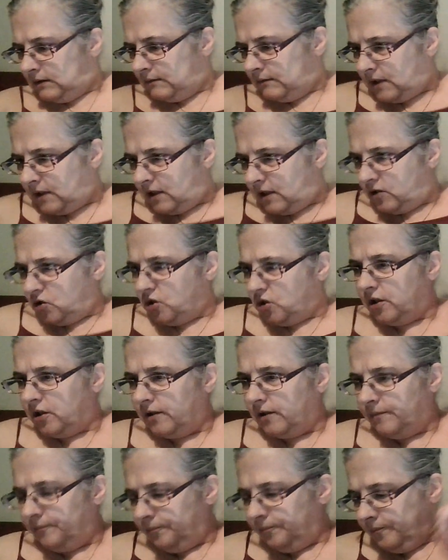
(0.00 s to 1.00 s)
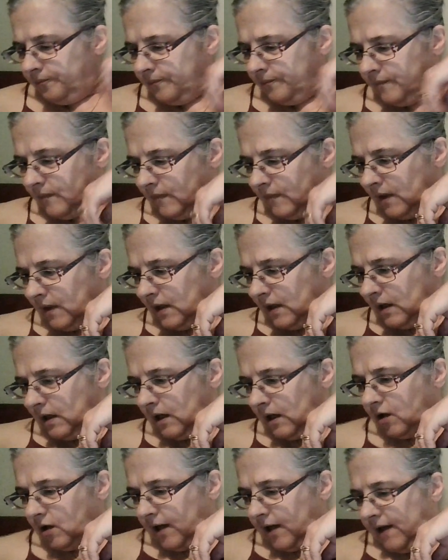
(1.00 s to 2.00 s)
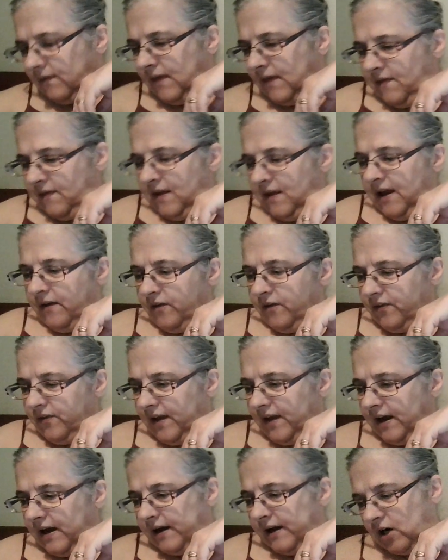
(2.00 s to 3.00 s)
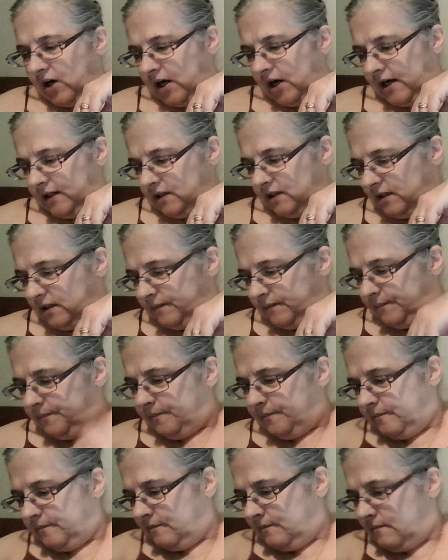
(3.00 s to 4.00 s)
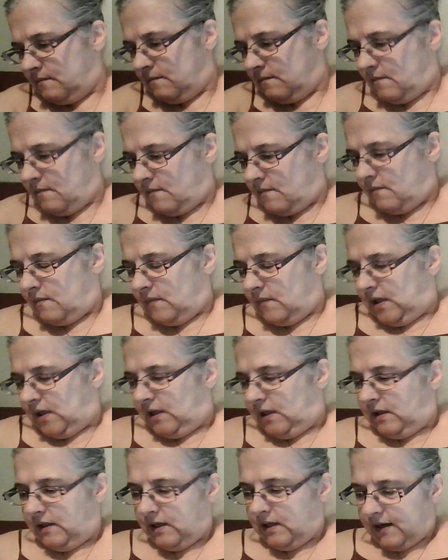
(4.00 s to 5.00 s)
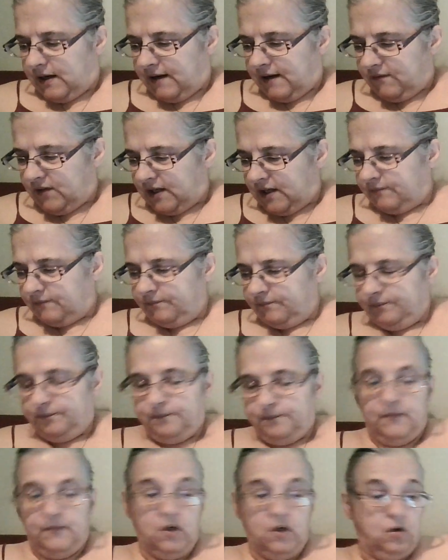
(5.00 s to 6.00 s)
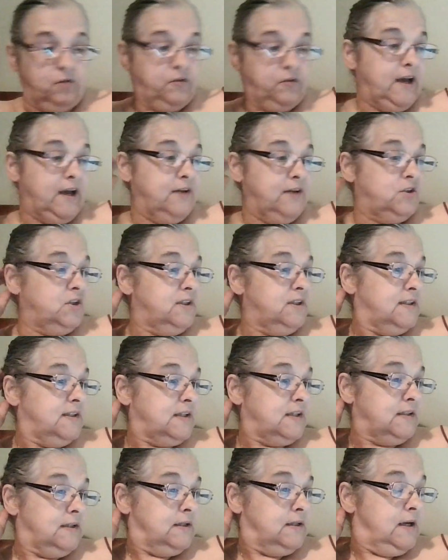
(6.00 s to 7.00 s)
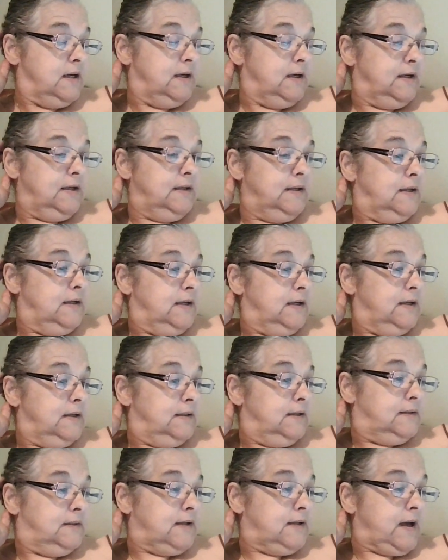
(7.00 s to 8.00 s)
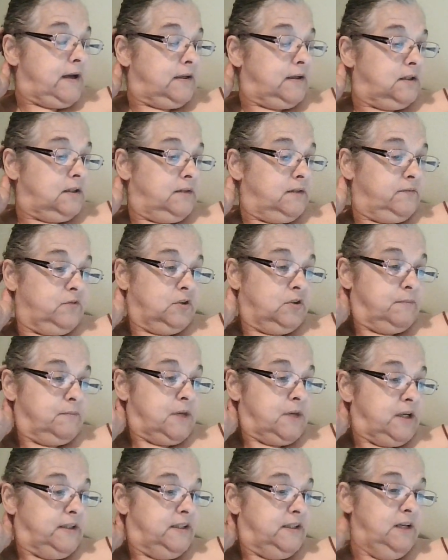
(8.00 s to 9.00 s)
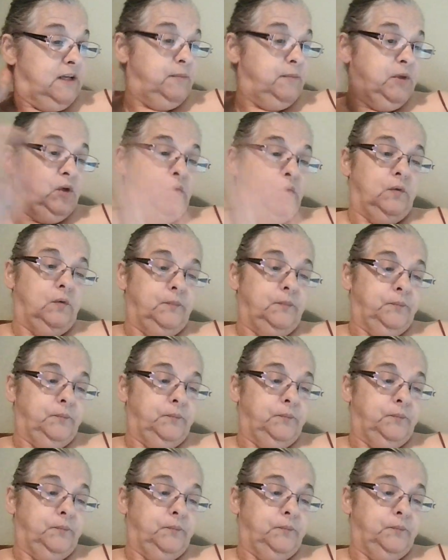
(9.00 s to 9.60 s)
I'm not sure okay then the other thing I got now I have the notifications sets for my Temu.